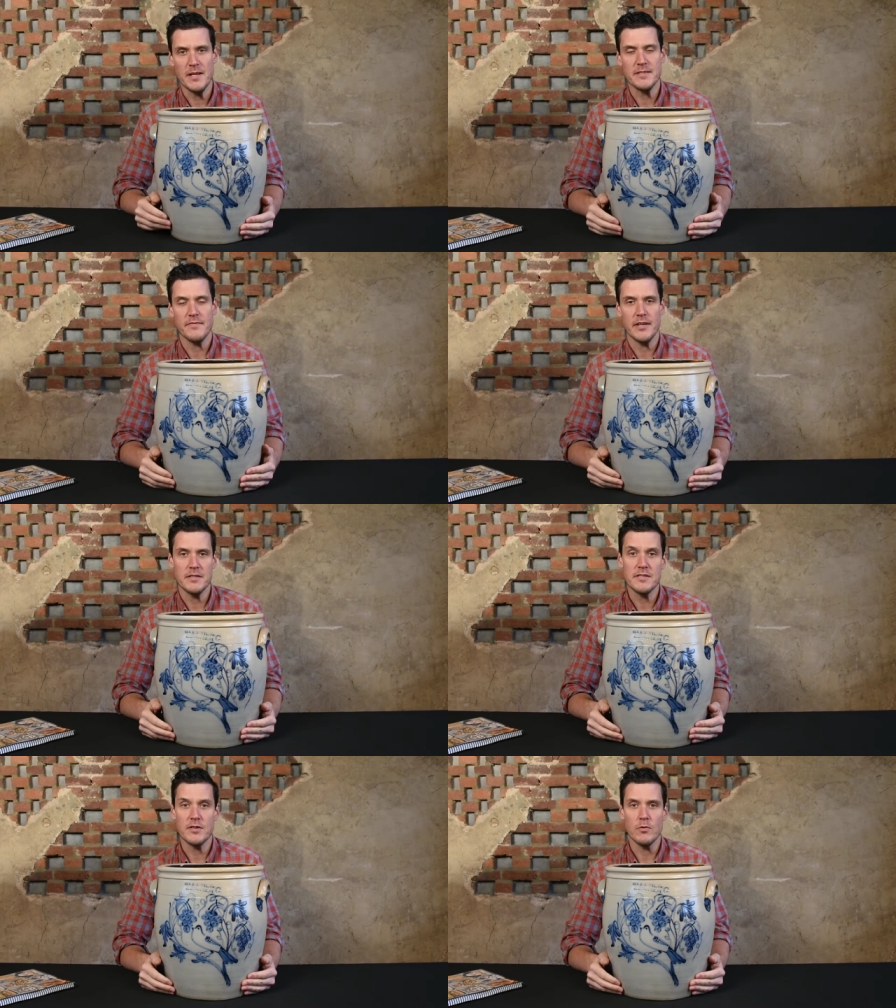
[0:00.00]
Pennsylvania
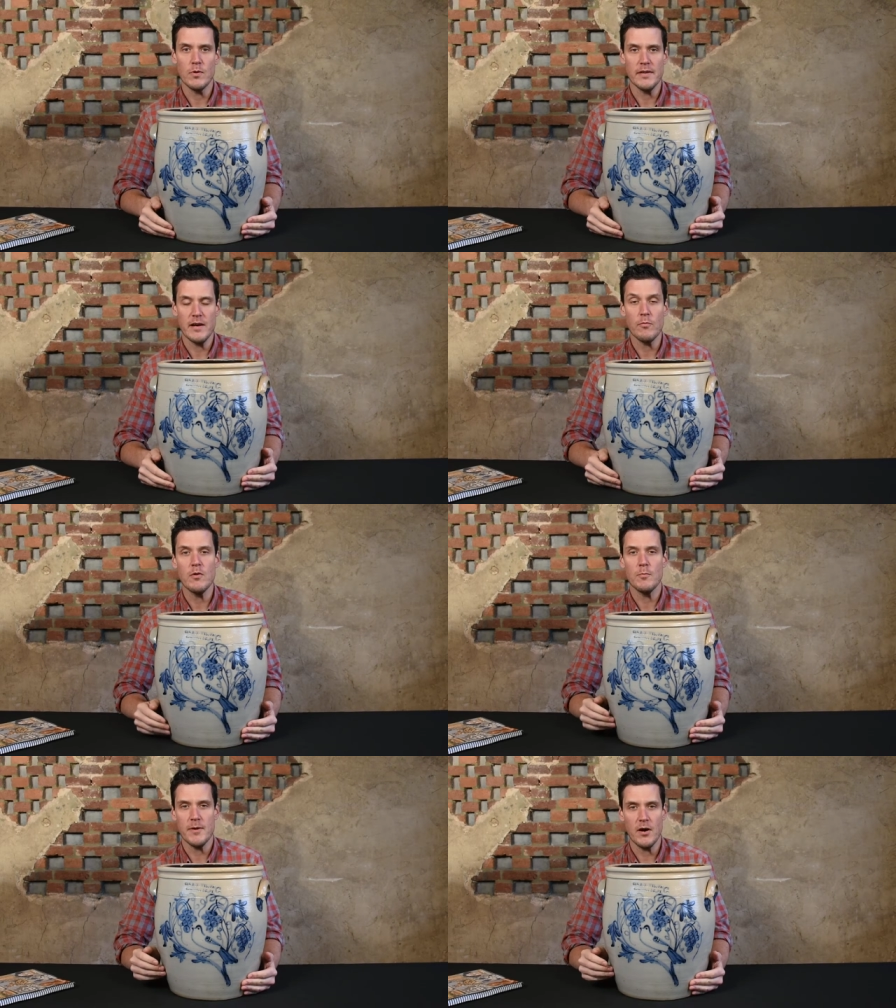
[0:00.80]
stoneware that we
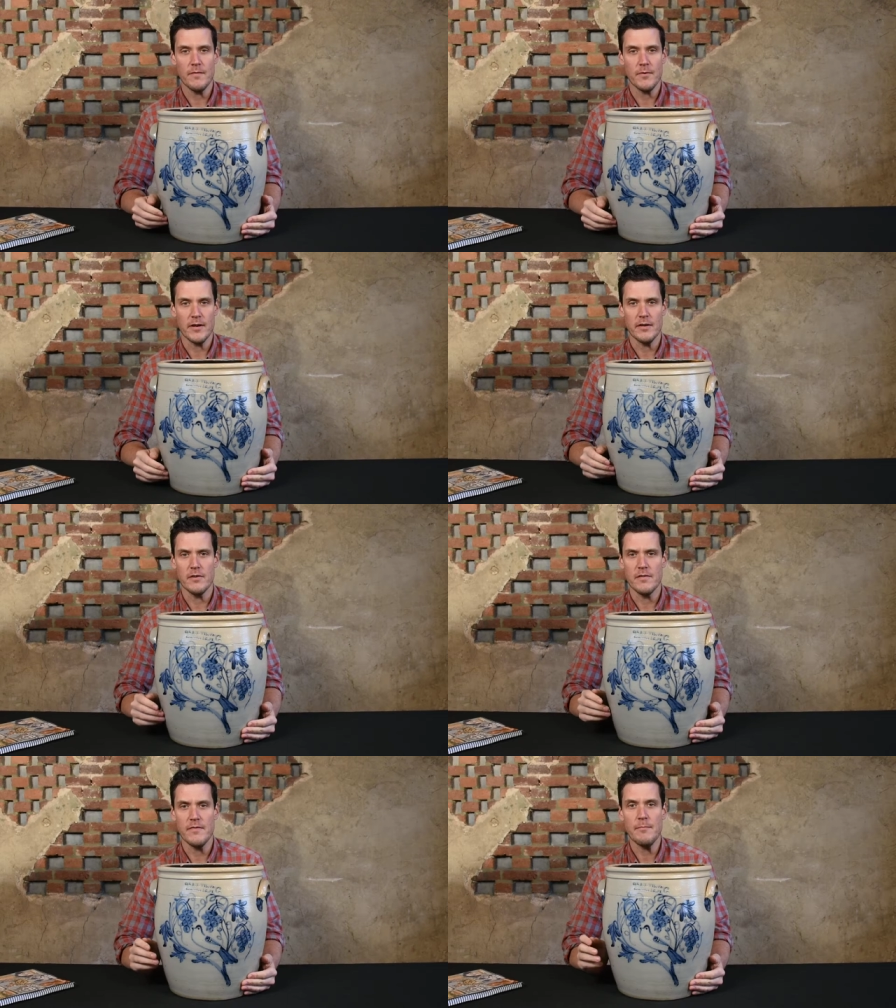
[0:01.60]
will be offering in our
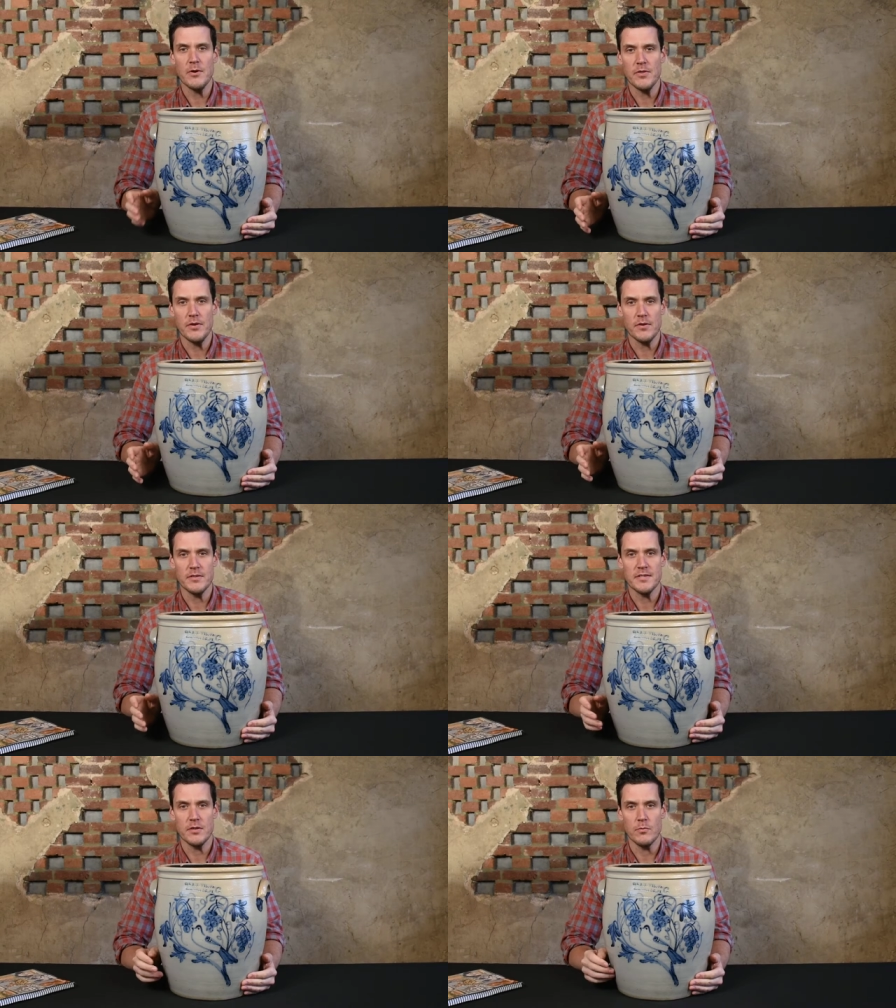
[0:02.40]
November
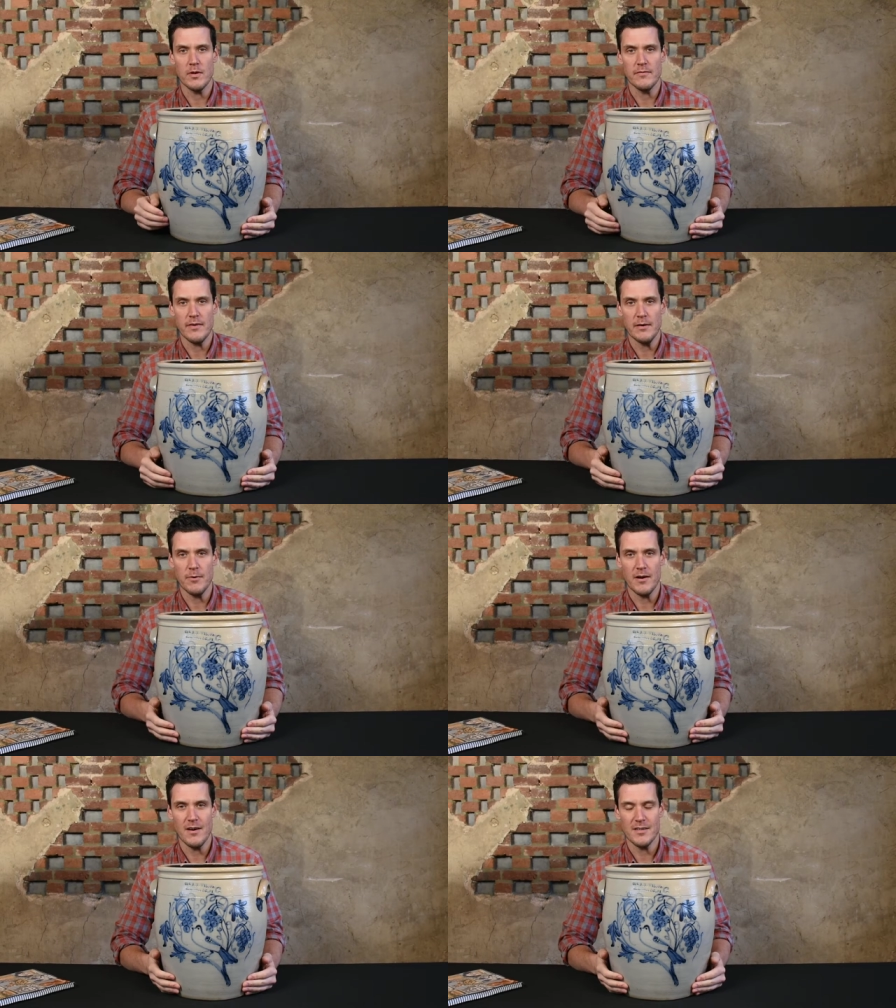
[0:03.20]
3rd Stoneware and
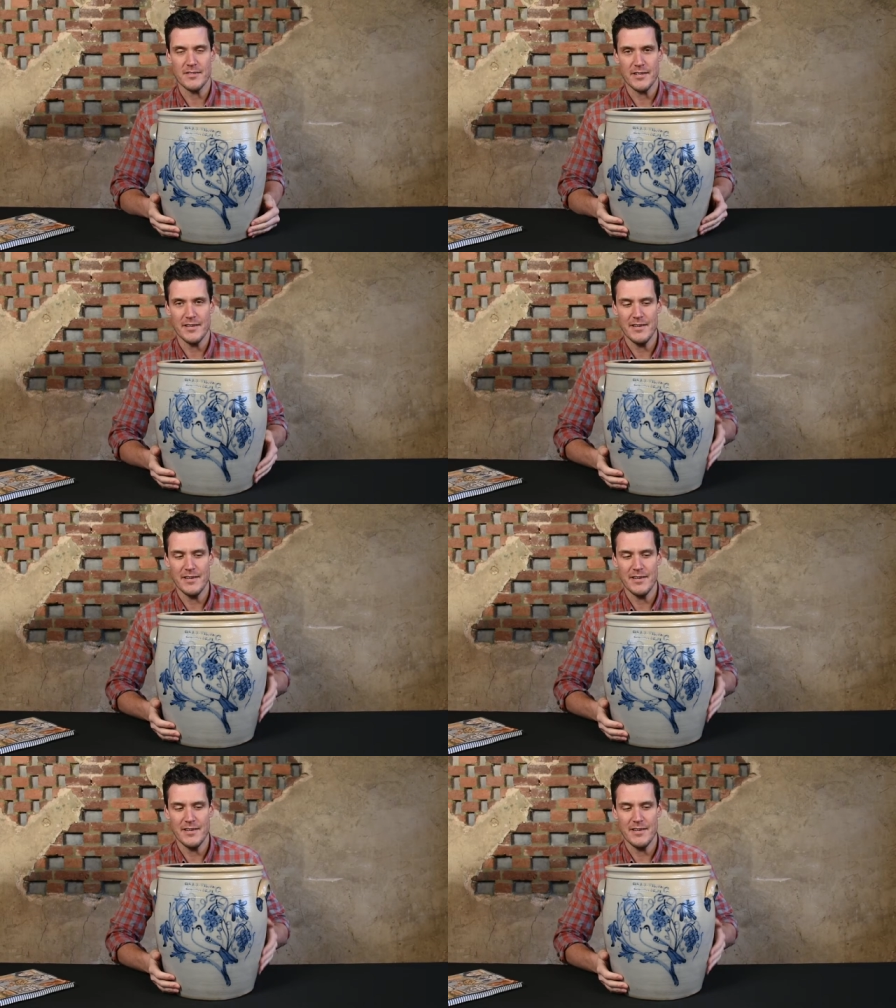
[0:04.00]
Redware auction.